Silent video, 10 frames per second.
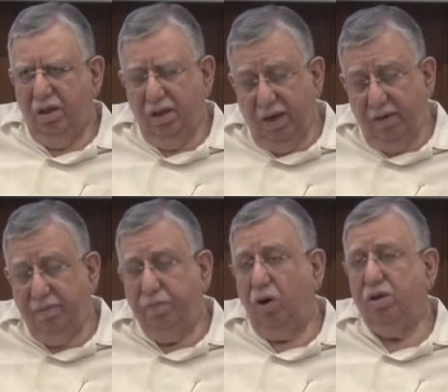
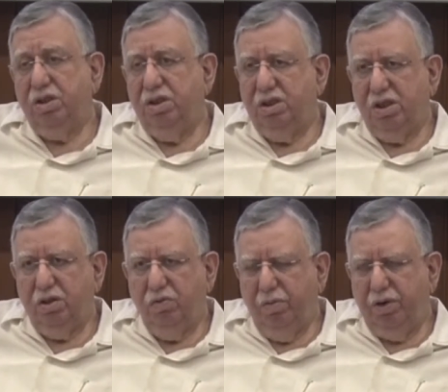that policy
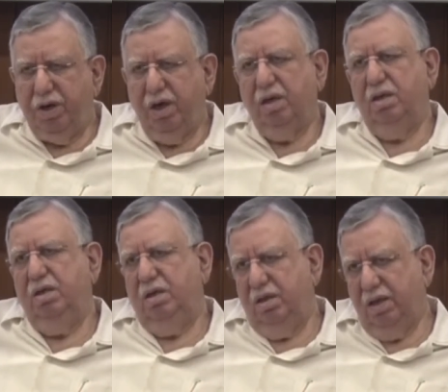decisions will be
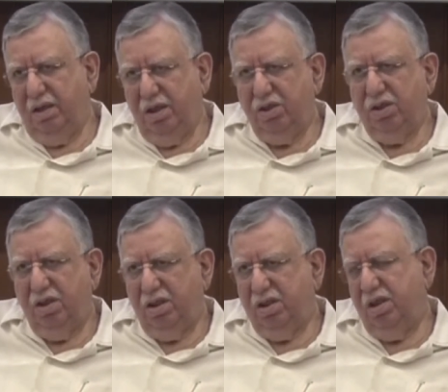taken, that this,
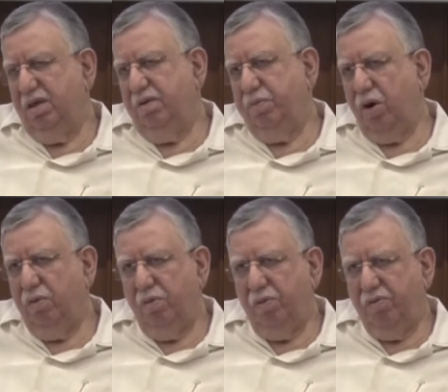this uh,
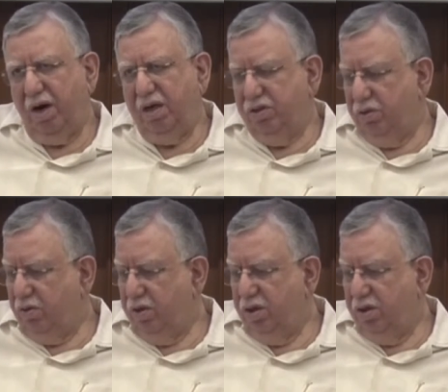problem of ours, you
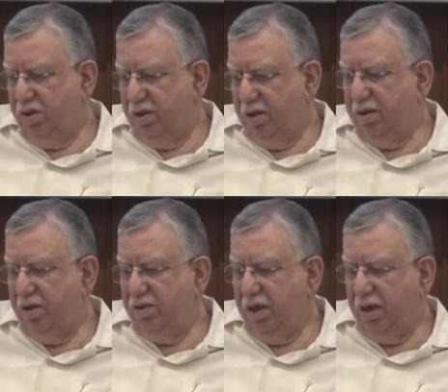know, is,
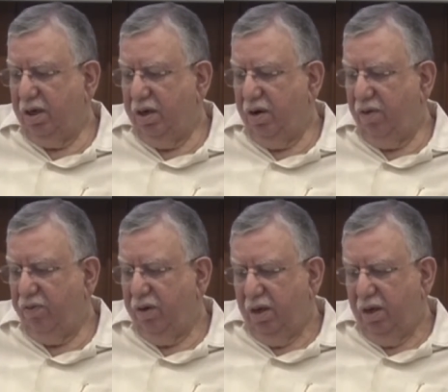is taken care of.